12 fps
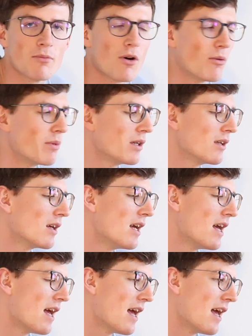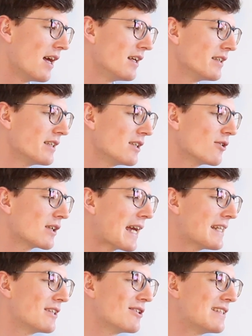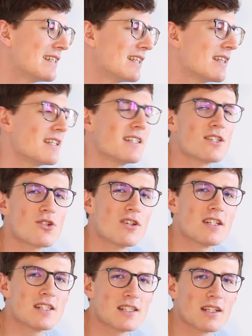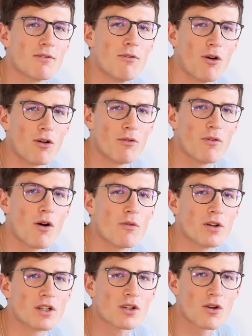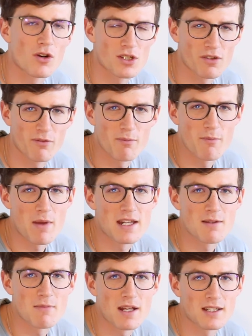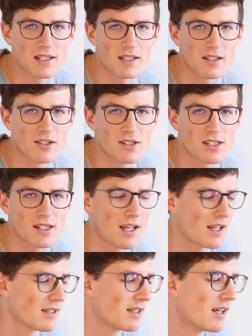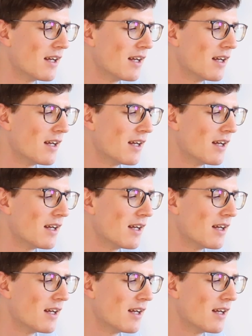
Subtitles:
hobby, and you get to see these trees evolve over the course of many years. And